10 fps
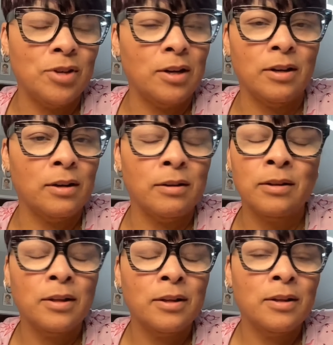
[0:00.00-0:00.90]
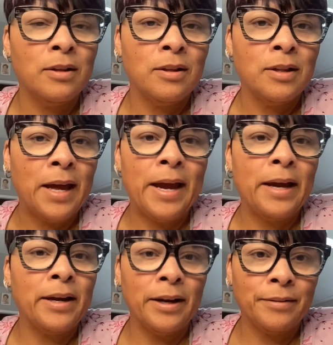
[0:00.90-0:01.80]
uh
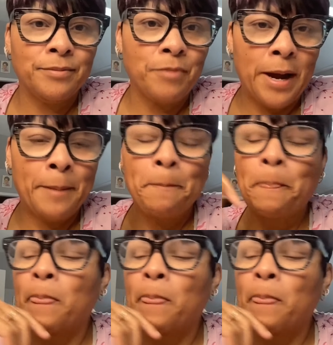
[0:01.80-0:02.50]
handcuffed, right?